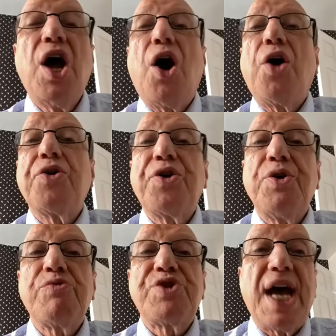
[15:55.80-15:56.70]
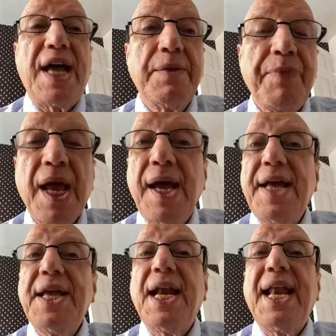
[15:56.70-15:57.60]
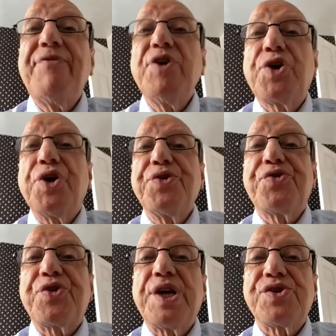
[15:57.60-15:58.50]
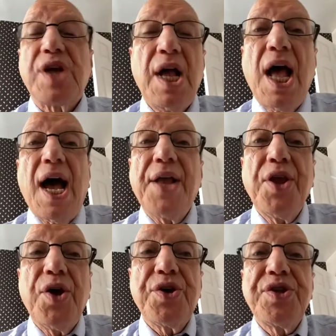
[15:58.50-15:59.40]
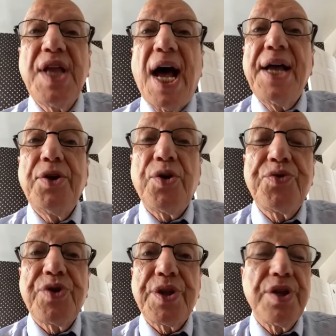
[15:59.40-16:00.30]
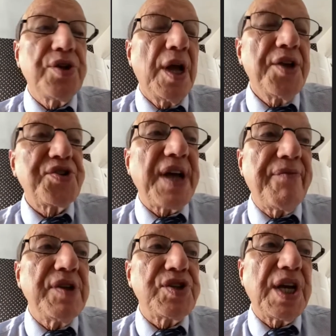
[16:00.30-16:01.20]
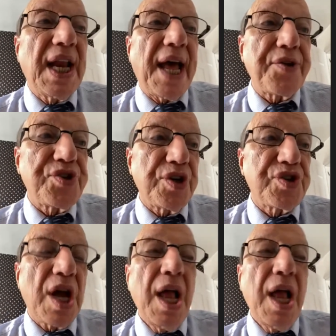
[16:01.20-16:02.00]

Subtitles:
on Q10 in 11 countries and heard 970 lectures.